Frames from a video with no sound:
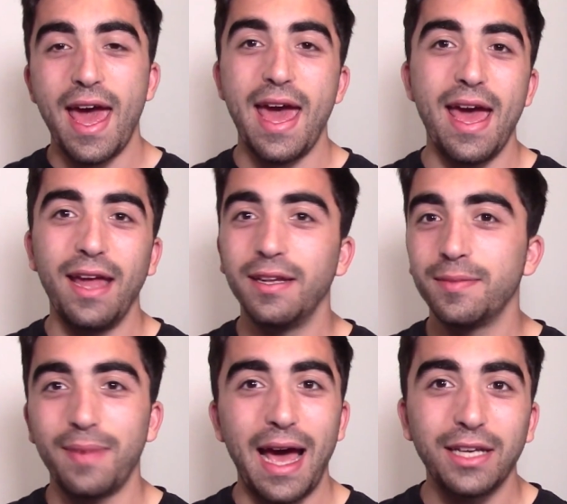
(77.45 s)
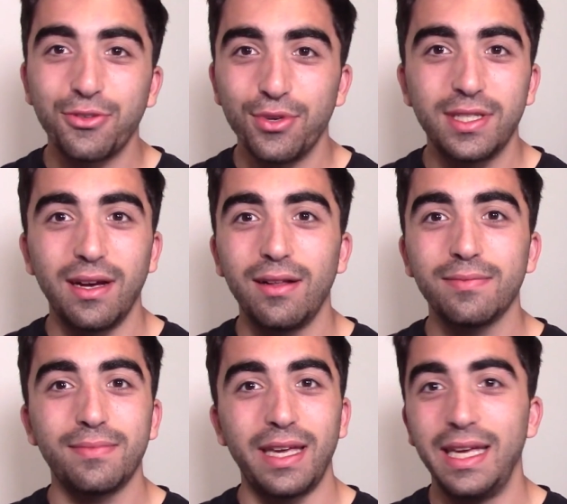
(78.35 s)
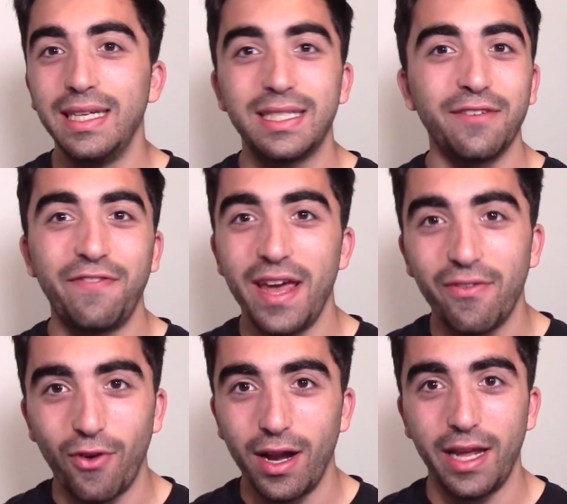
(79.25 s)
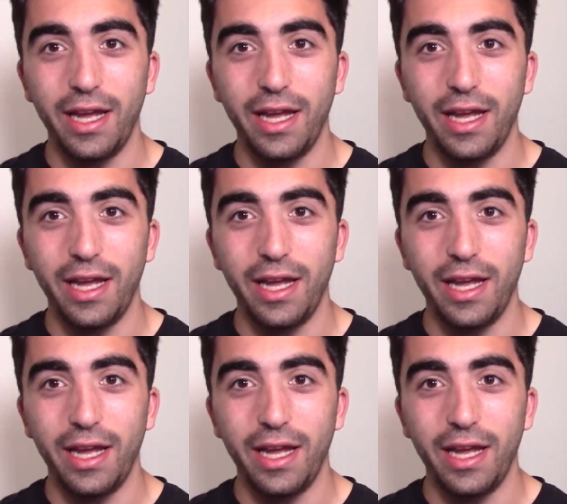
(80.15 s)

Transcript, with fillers: and as a result, he's the favorite